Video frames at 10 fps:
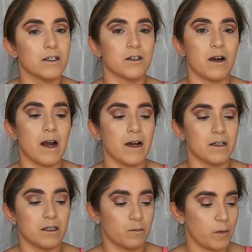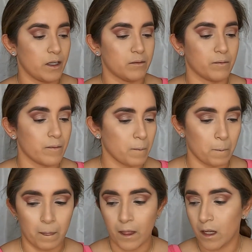under eyes, but
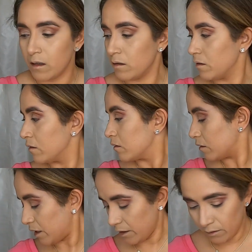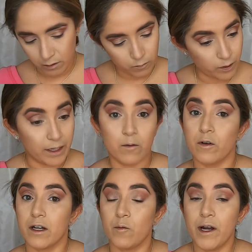I don't know where it
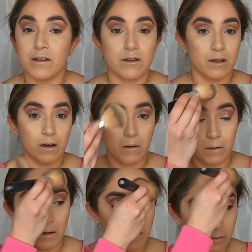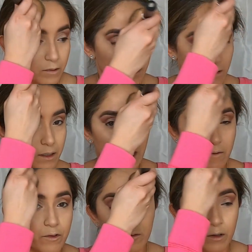went, so I'm just gonna
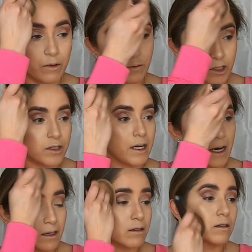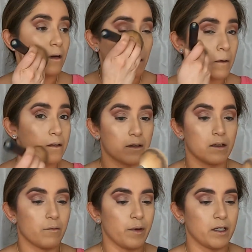have to work with what you got. So I'm just
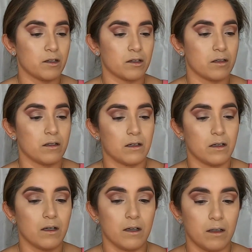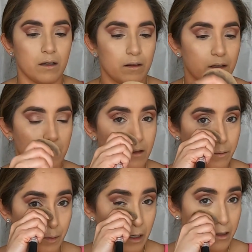gonna pinch this
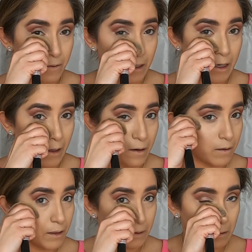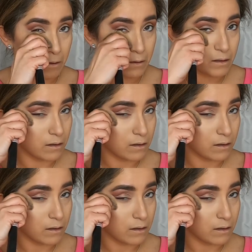brush right here and go like this.